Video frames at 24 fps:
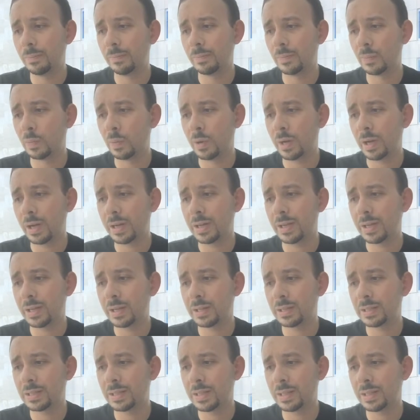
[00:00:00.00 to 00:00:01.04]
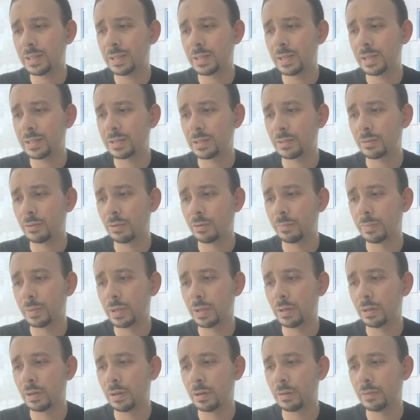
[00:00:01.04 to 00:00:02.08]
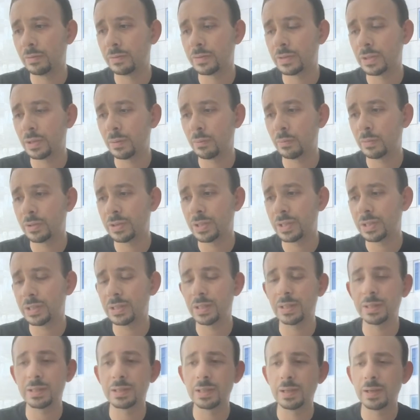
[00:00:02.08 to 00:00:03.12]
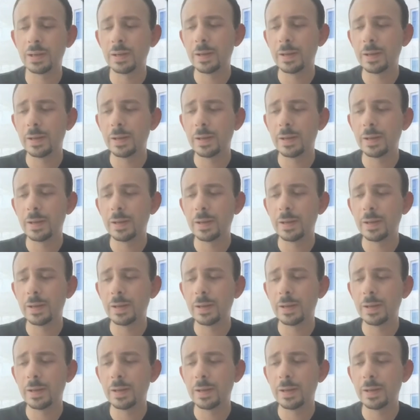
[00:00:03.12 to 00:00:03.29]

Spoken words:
what I see as a little bit of some resistance.